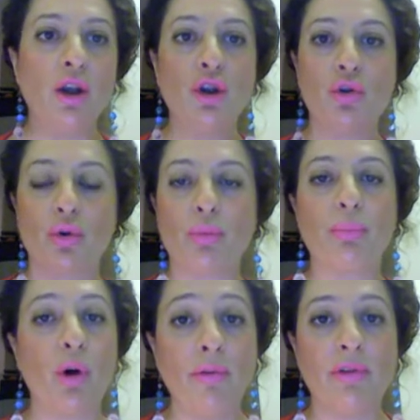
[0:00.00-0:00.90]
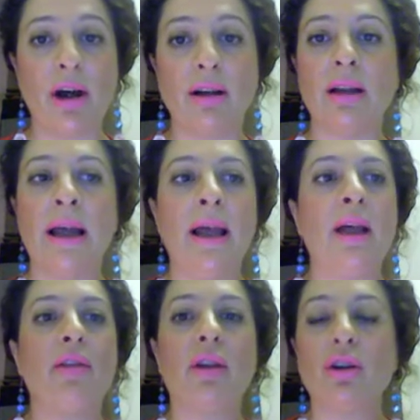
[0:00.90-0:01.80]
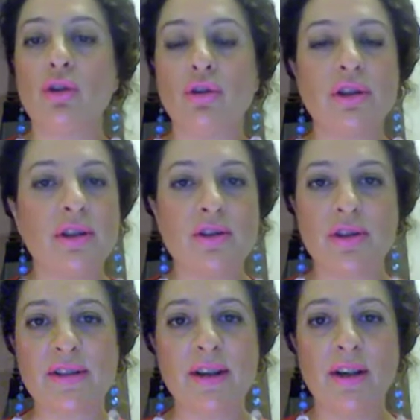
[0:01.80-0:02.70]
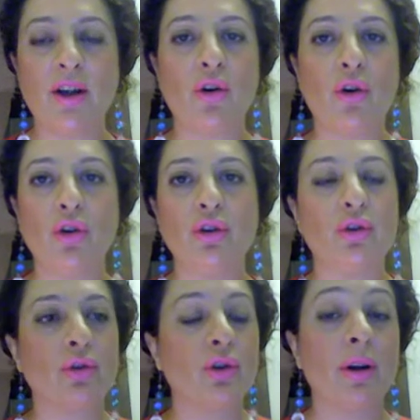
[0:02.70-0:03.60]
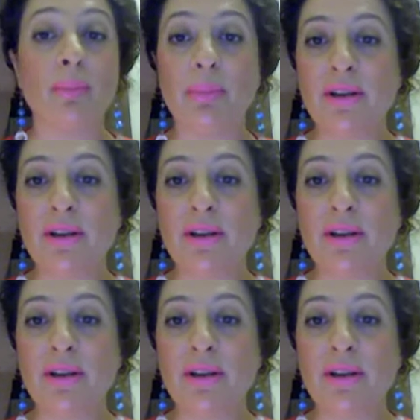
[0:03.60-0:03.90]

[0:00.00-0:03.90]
your profile, they're not interested on your